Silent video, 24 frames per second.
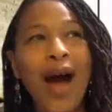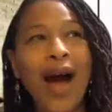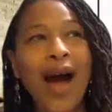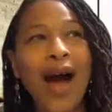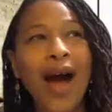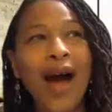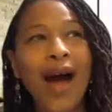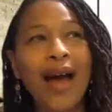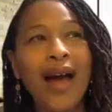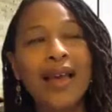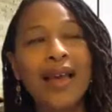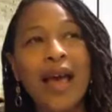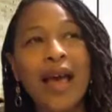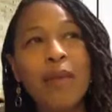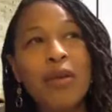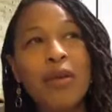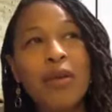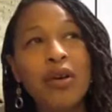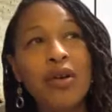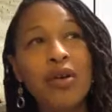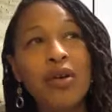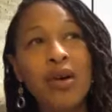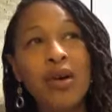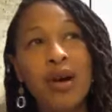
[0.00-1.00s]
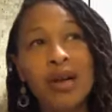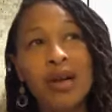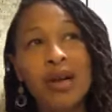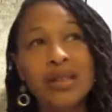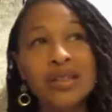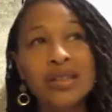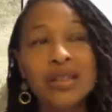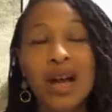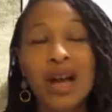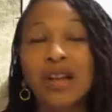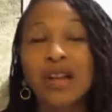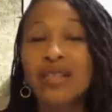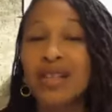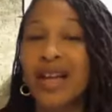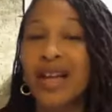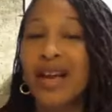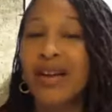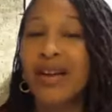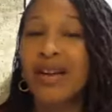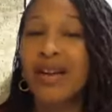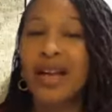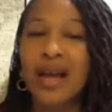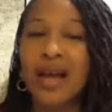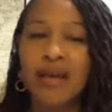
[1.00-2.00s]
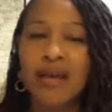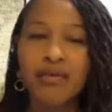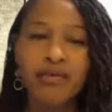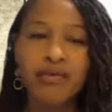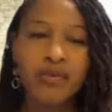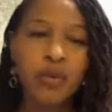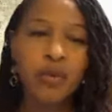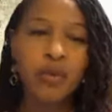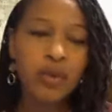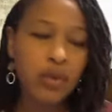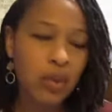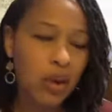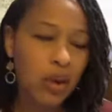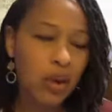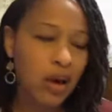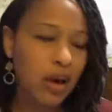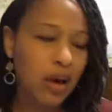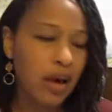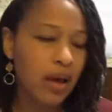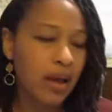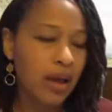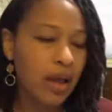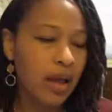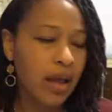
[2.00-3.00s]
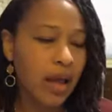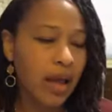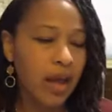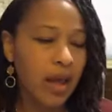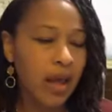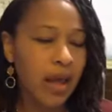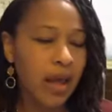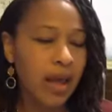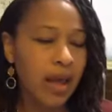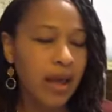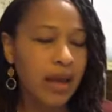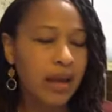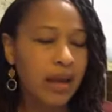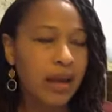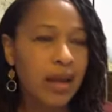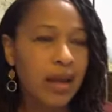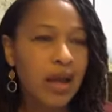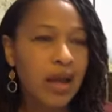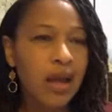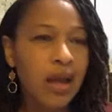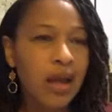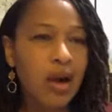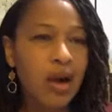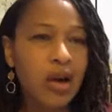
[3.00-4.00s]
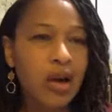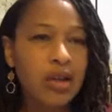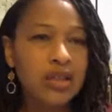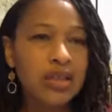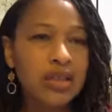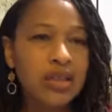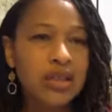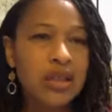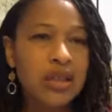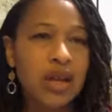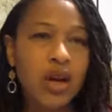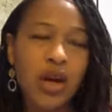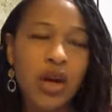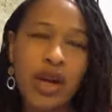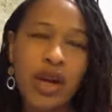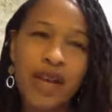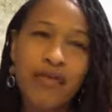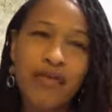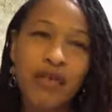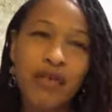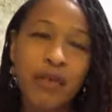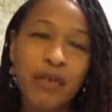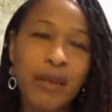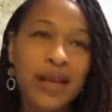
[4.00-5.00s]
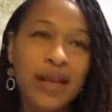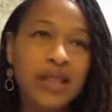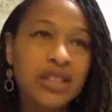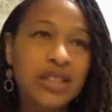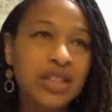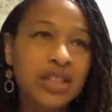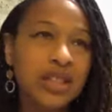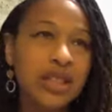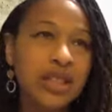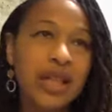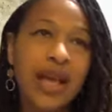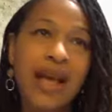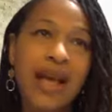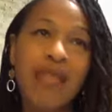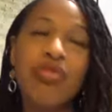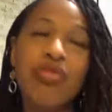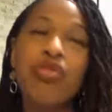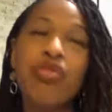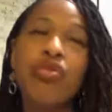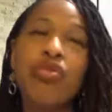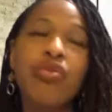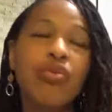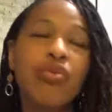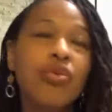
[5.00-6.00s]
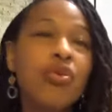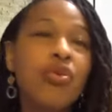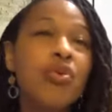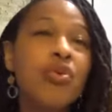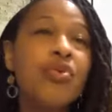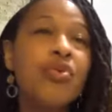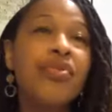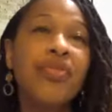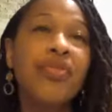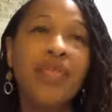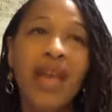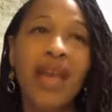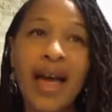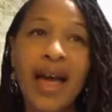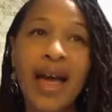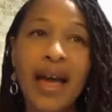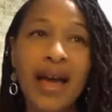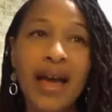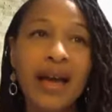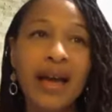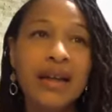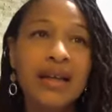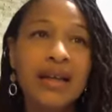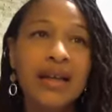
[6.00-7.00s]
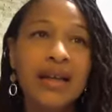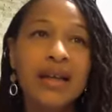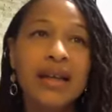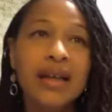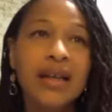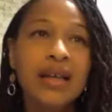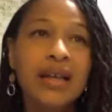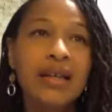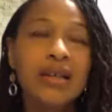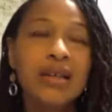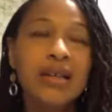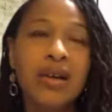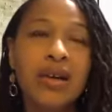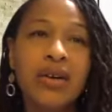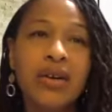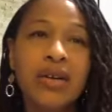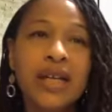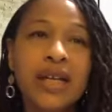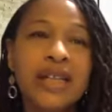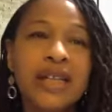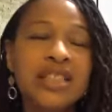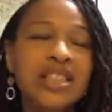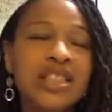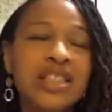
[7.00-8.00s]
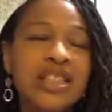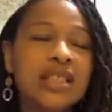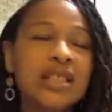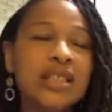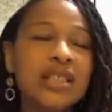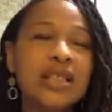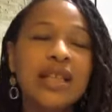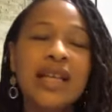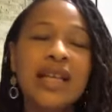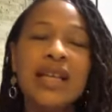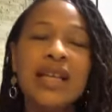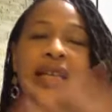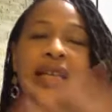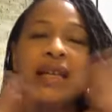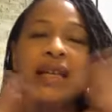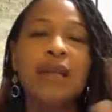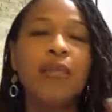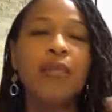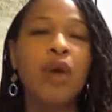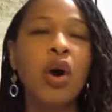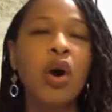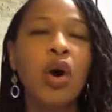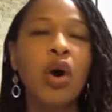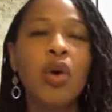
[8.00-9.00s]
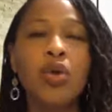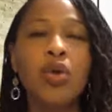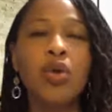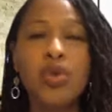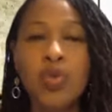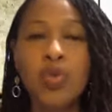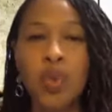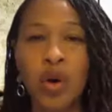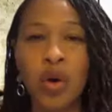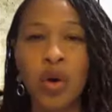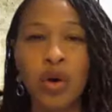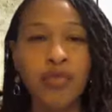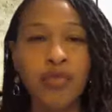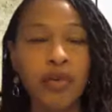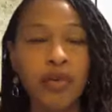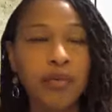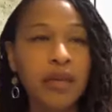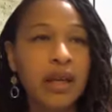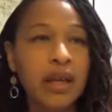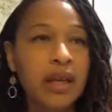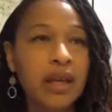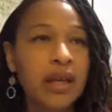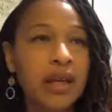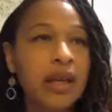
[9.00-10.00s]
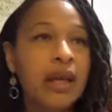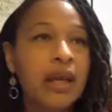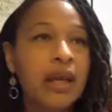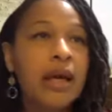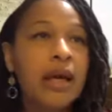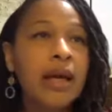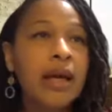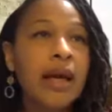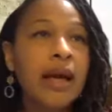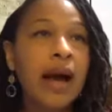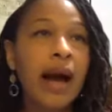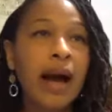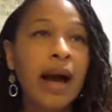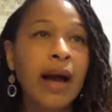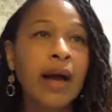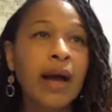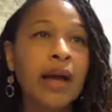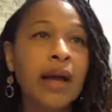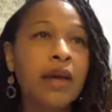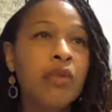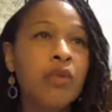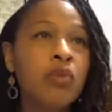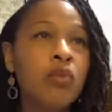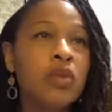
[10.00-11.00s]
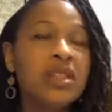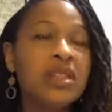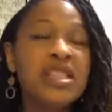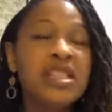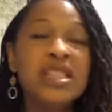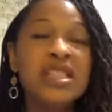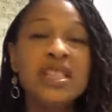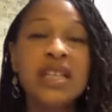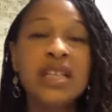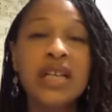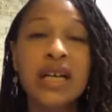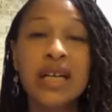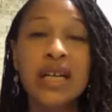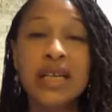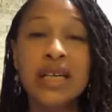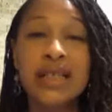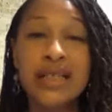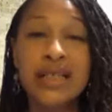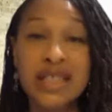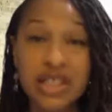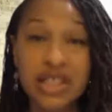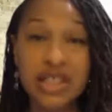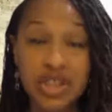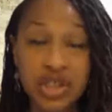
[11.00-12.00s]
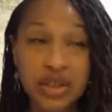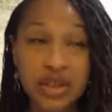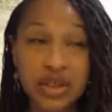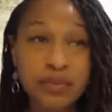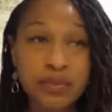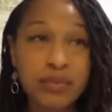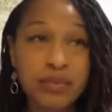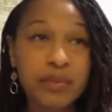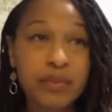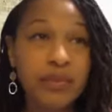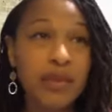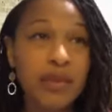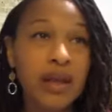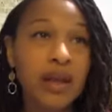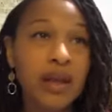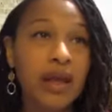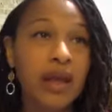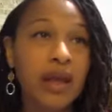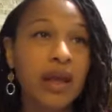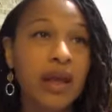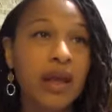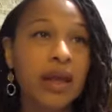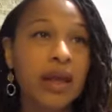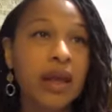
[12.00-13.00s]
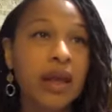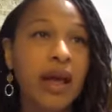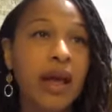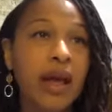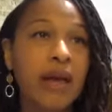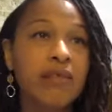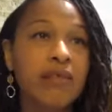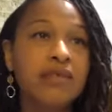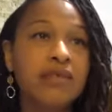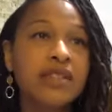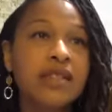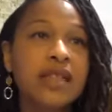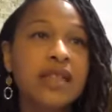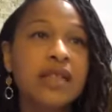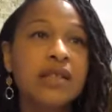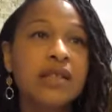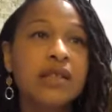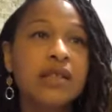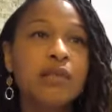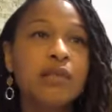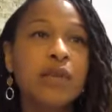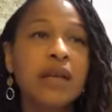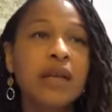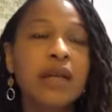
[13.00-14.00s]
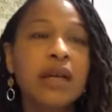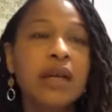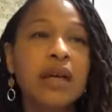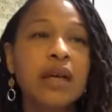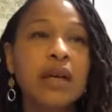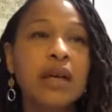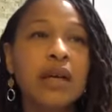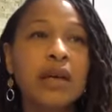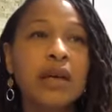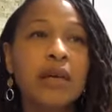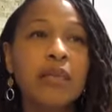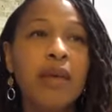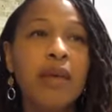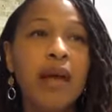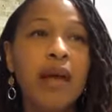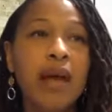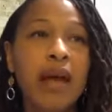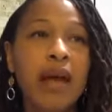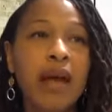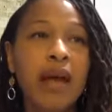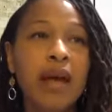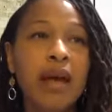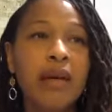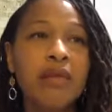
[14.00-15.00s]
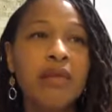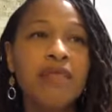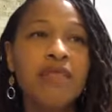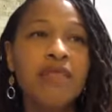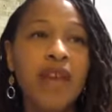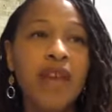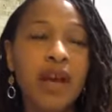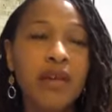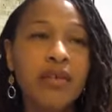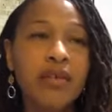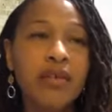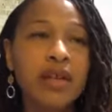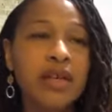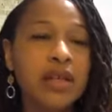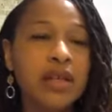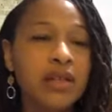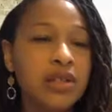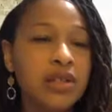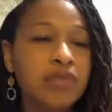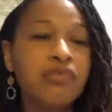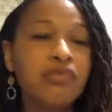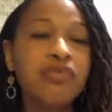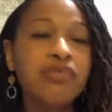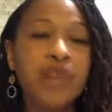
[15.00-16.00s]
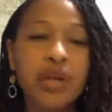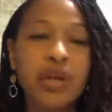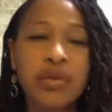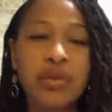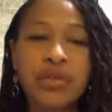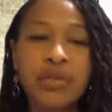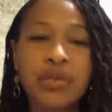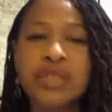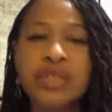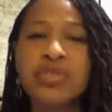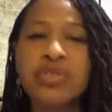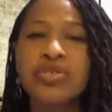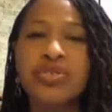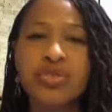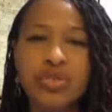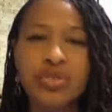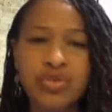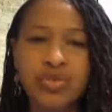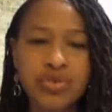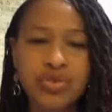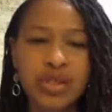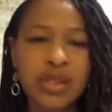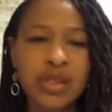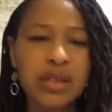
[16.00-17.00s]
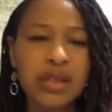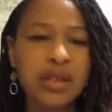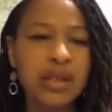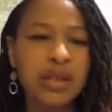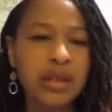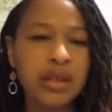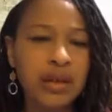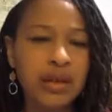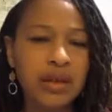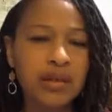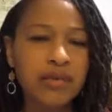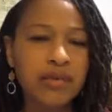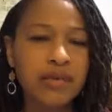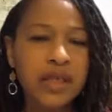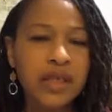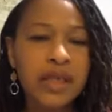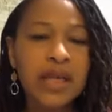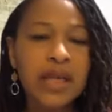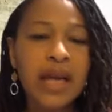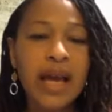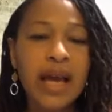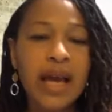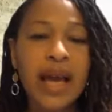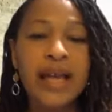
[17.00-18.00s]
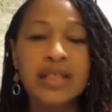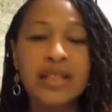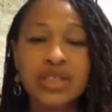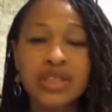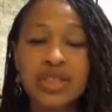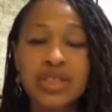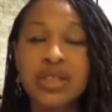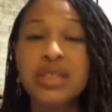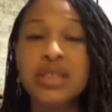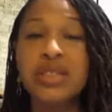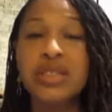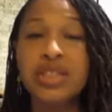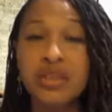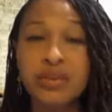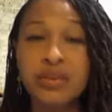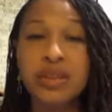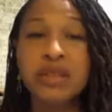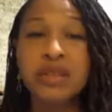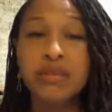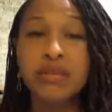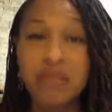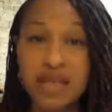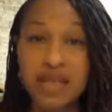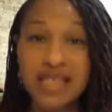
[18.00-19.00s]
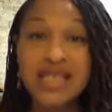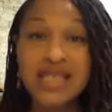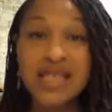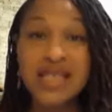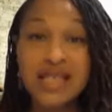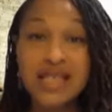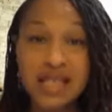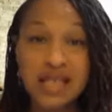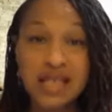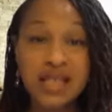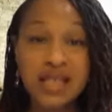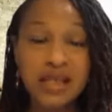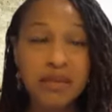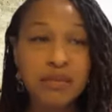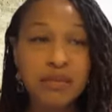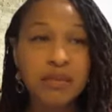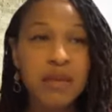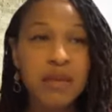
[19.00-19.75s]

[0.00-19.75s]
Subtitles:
I came across Dr. Caroline Fuqua and her information. And through that, it lit up a whole new world for me. I went to Egypt and have since become a very devoted student of ancient Egyptian mysticism.